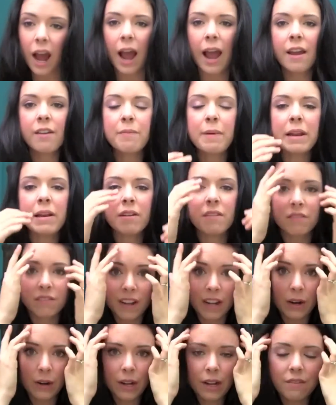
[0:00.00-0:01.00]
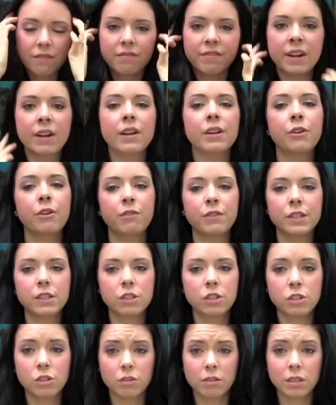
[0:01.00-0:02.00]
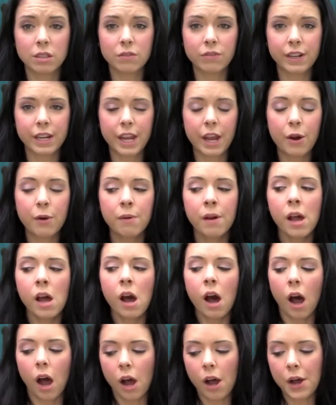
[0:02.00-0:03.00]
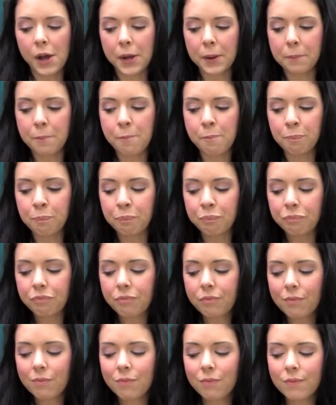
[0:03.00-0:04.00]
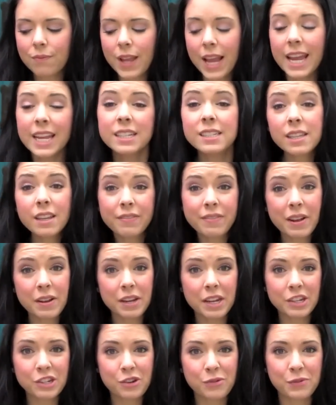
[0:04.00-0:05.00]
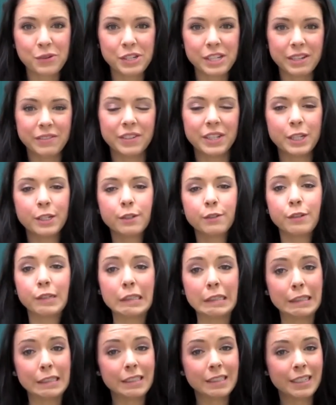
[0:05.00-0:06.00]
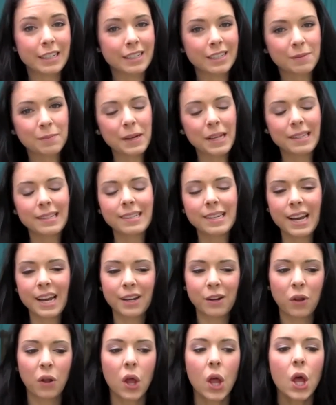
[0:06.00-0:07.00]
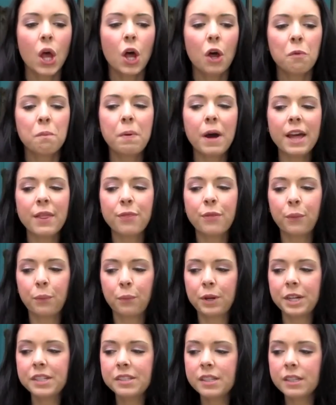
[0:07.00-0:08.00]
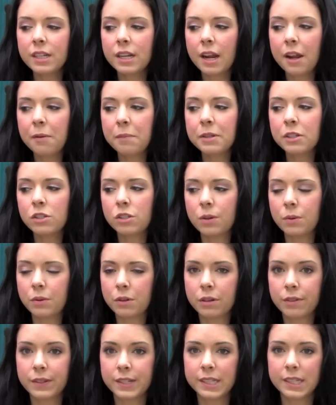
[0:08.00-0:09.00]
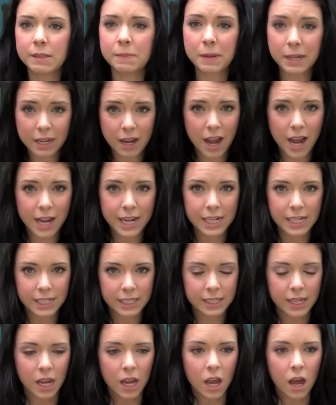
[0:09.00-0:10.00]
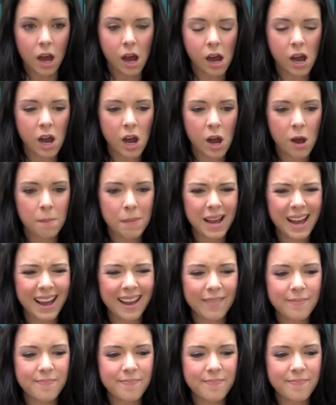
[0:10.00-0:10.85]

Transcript: I have been very, very nervous to do this video. Um, it is a foundation routine video, if you didn't guess by the title, but the reason that I have been so nervous is because, um,